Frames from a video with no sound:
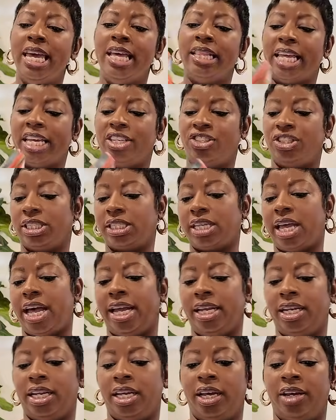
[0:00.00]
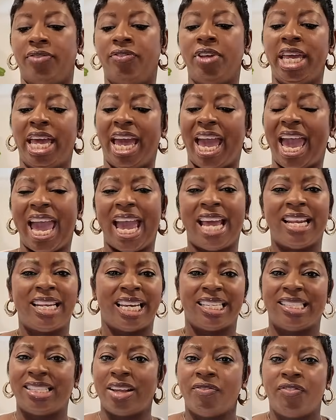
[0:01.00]
they just kind of
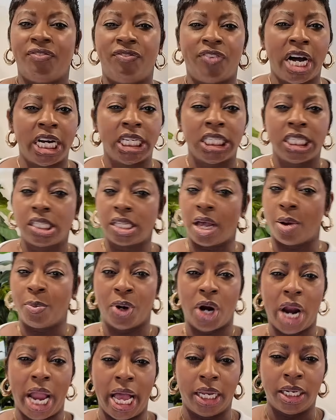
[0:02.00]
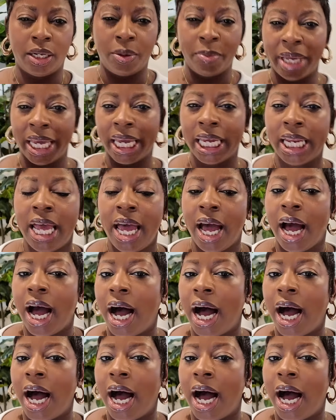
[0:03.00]
add some fun summer element,